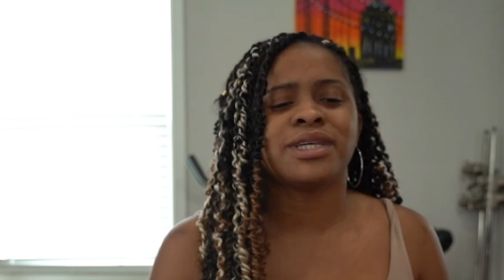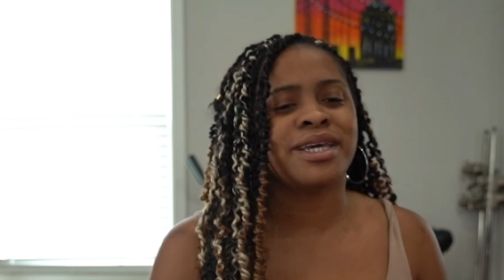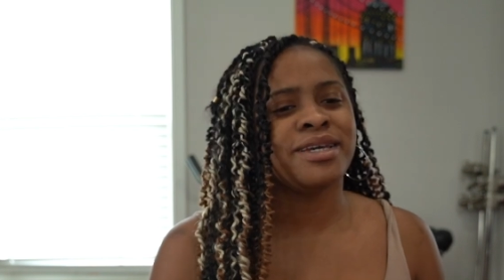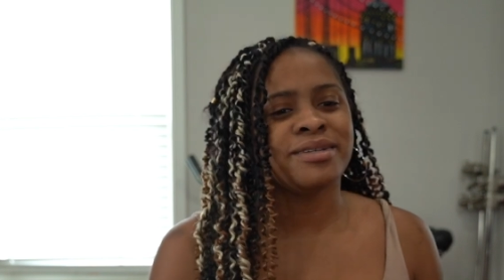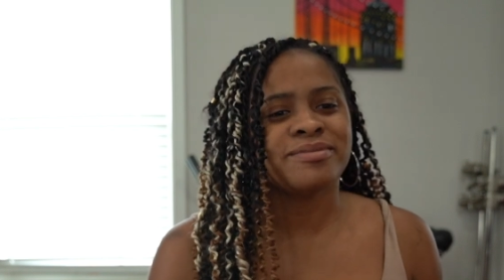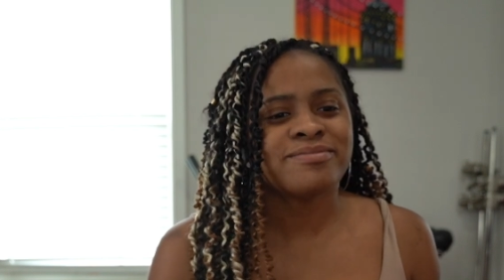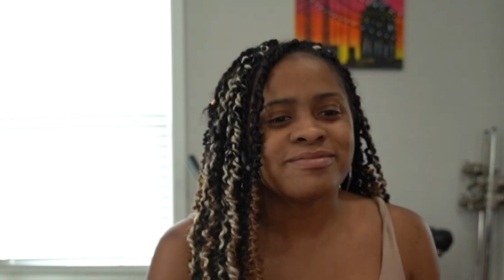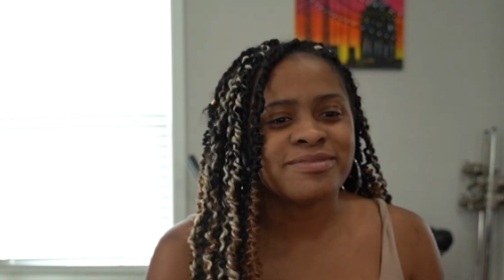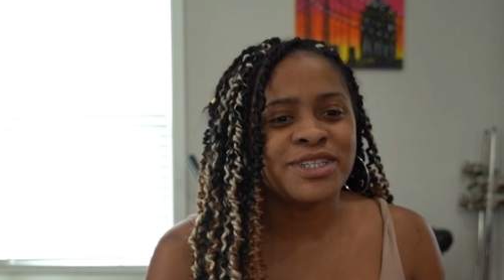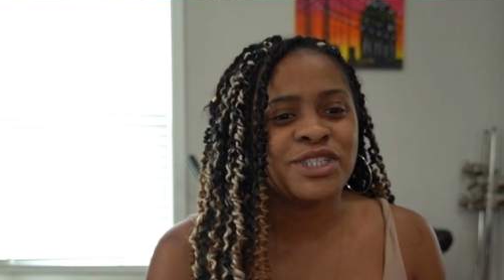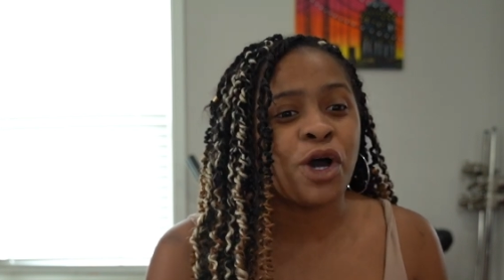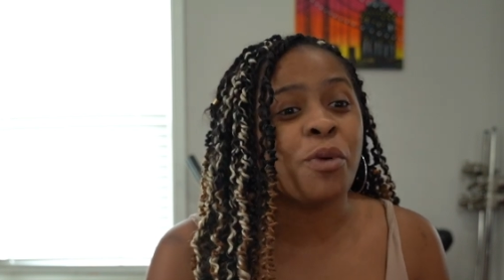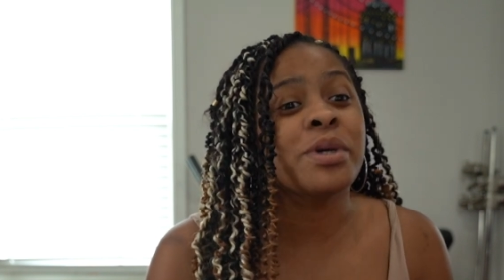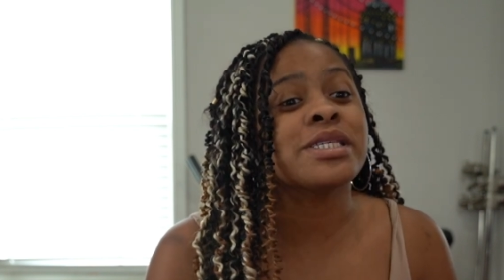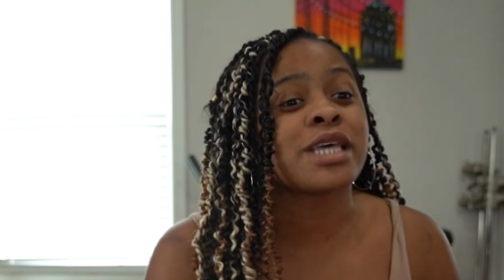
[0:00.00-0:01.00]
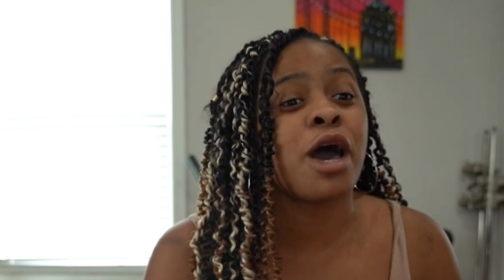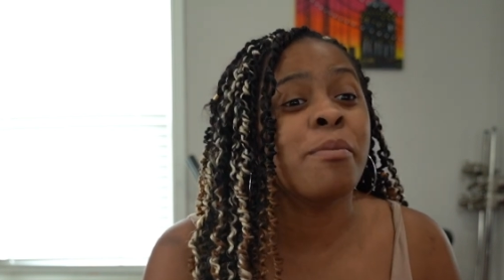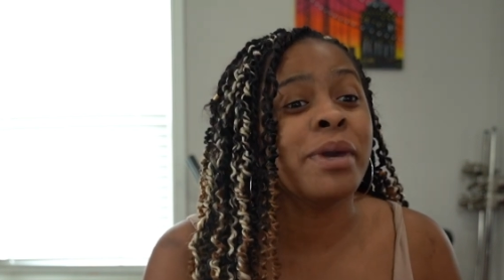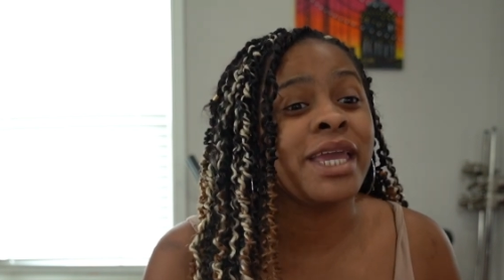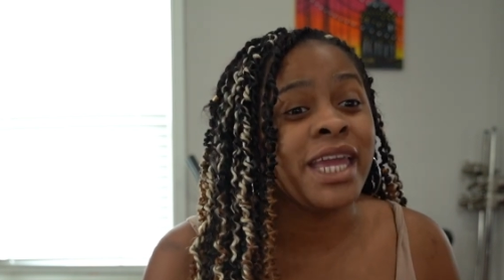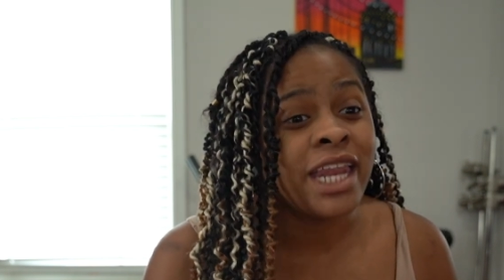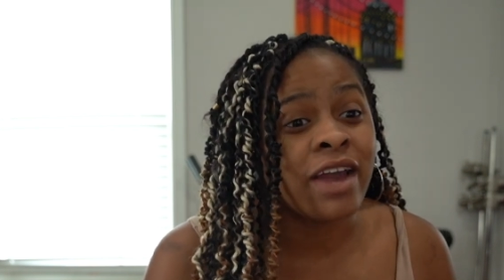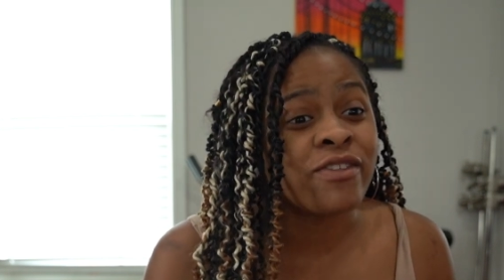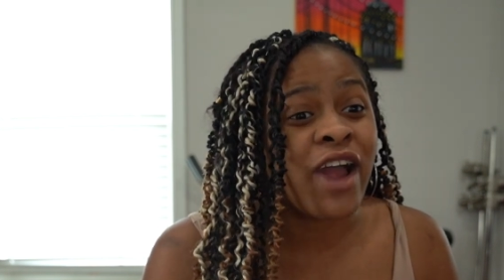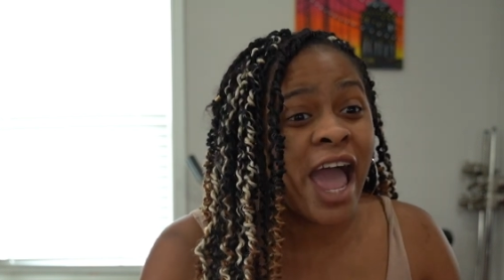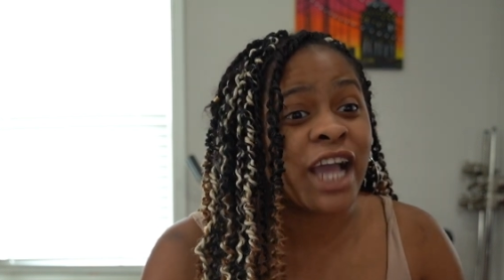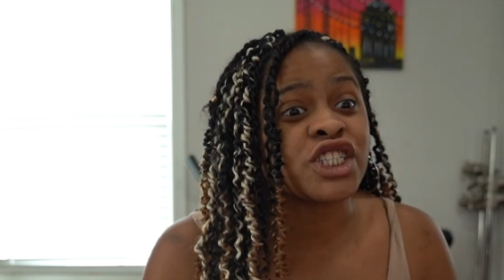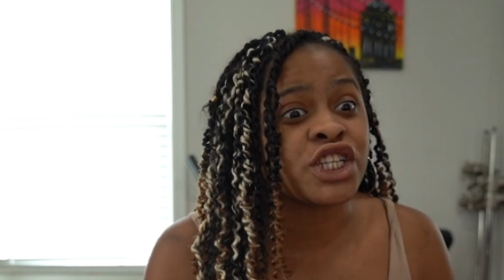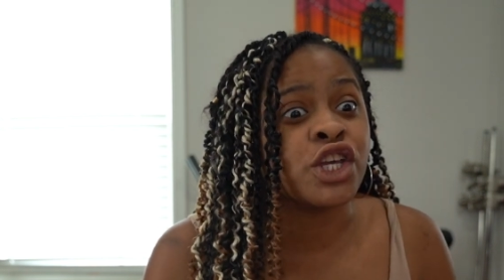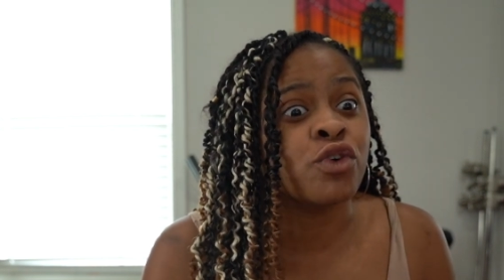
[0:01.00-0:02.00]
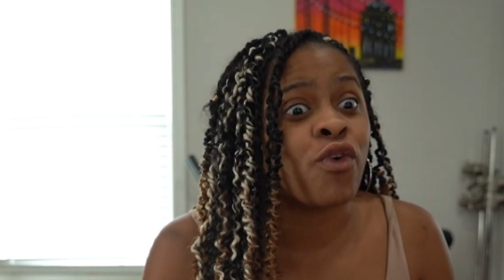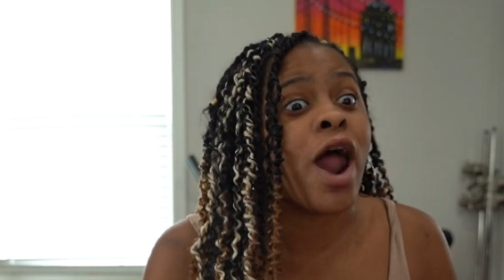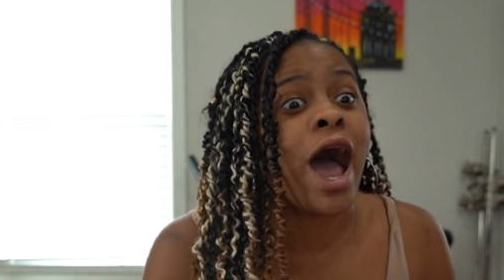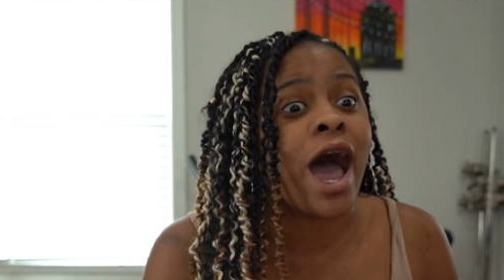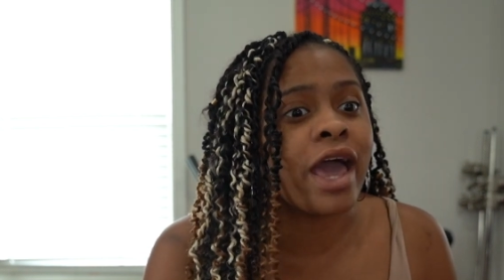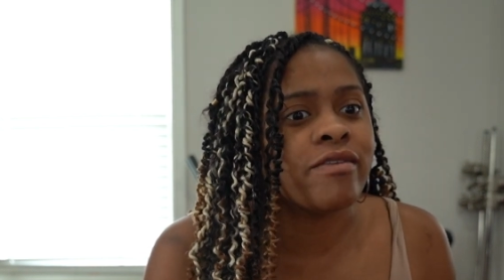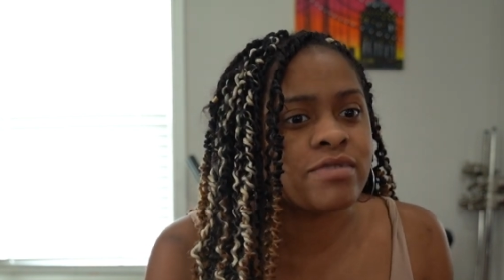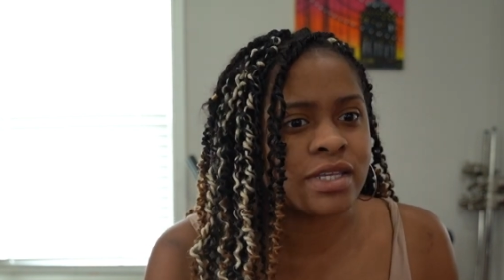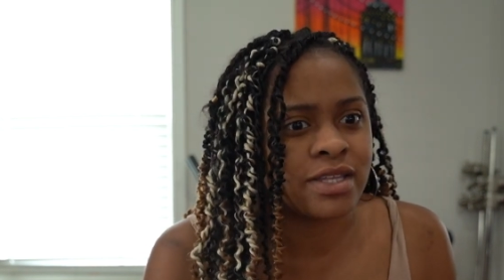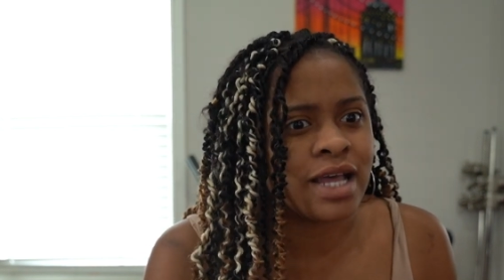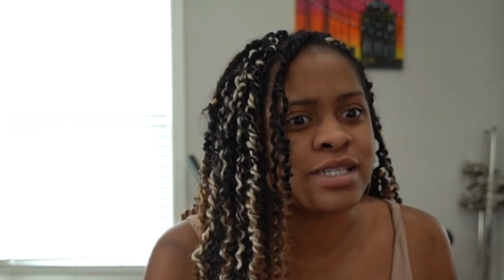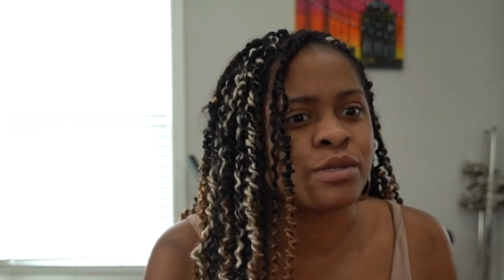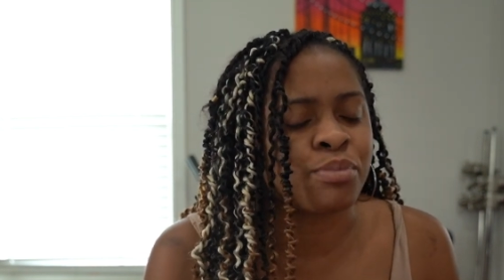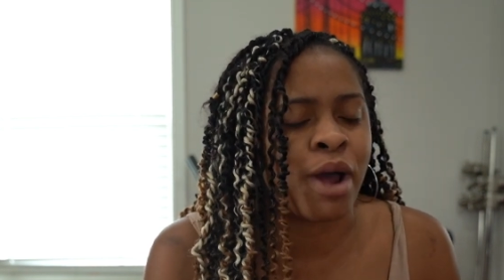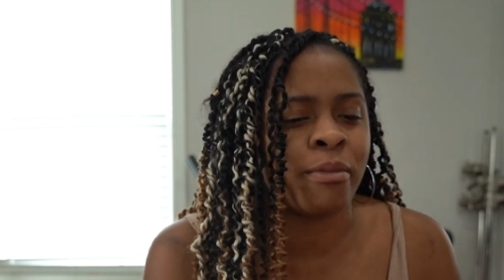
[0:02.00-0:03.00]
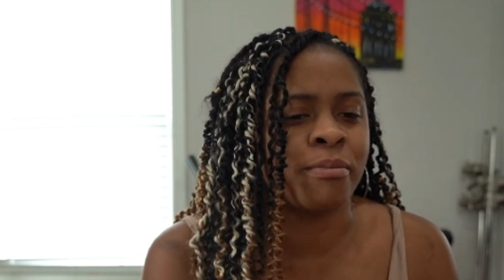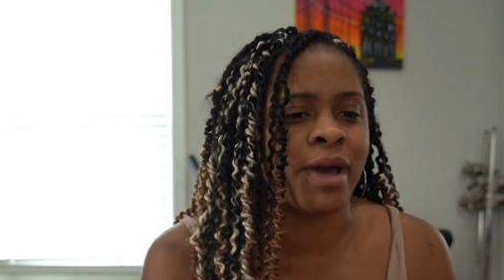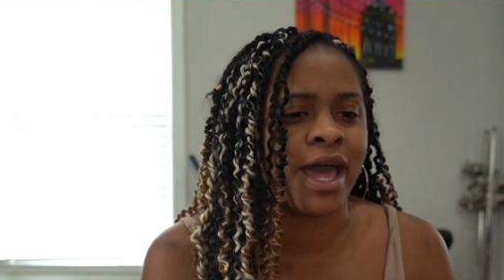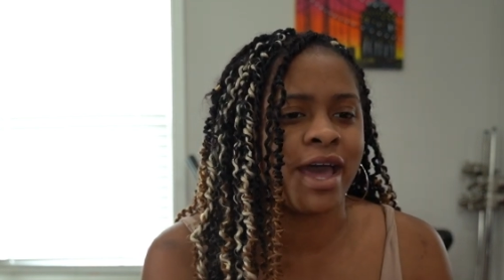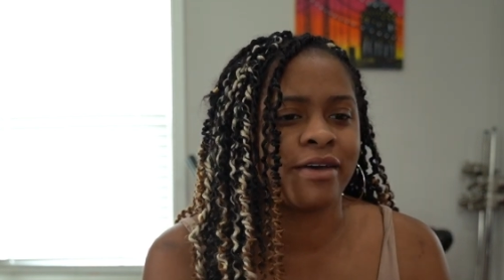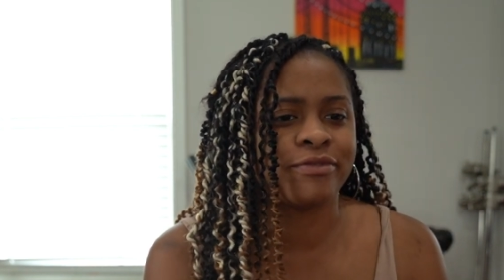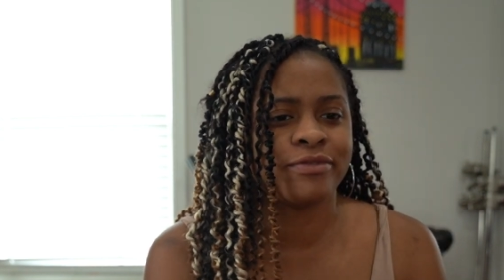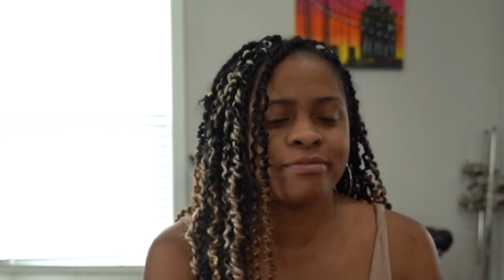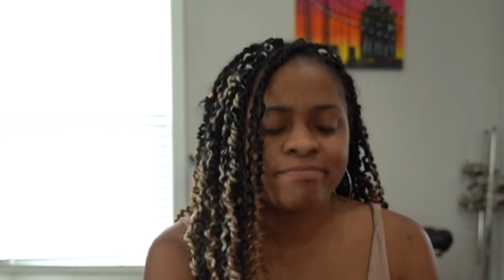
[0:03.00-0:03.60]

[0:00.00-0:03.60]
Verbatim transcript: See, he's always coming. He never actually arrives. That's the problem I have.